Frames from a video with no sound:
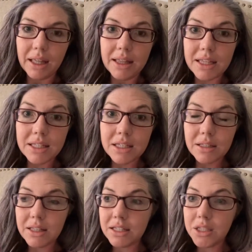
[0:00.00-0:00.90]
This is
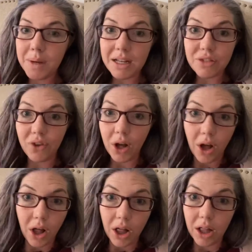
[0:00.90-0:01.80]
the way it is for
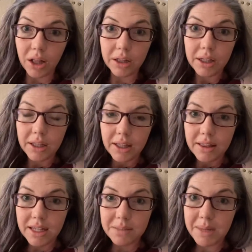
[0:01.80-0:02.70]
all
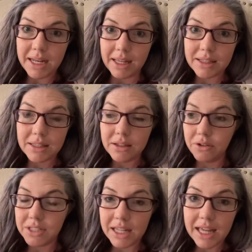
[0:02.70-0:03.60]
these meetings.
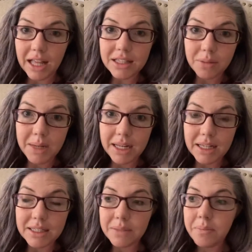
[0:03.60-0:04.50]
Your city council
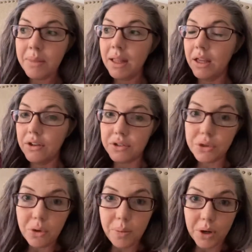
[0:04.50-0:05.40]
meetings, your
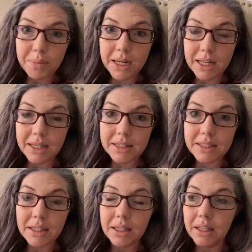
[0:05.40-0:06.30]
school board meetings,